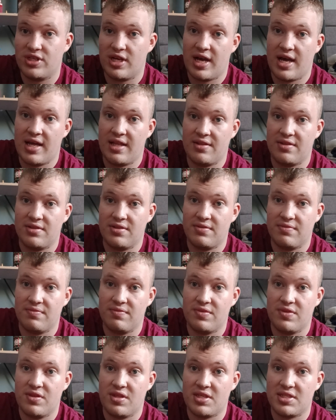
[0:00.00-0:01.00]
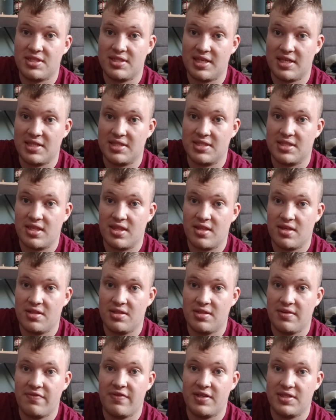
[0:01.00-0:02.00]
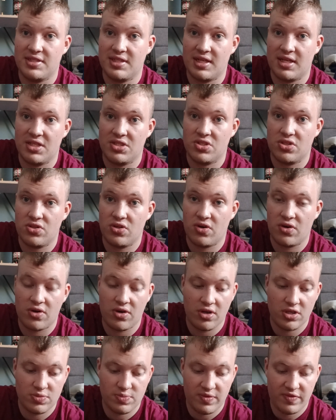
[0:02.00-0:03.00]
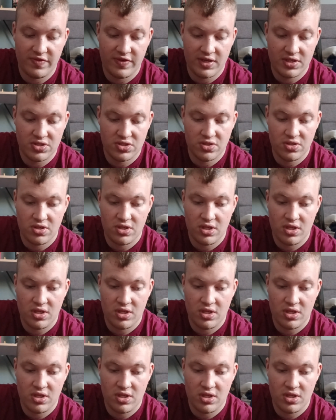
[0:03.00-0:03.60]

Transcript: and the sixth Defense Against the Dark Arts professor.